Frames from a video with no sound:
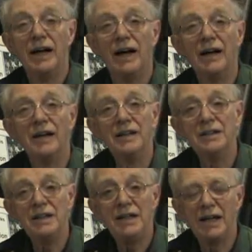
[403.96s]
Uh,
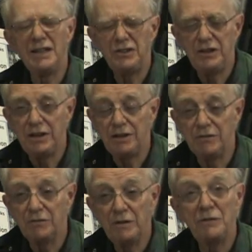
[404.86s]
in the
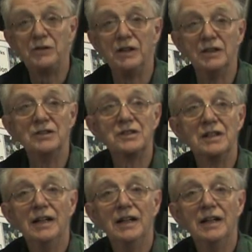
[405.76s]
1850s,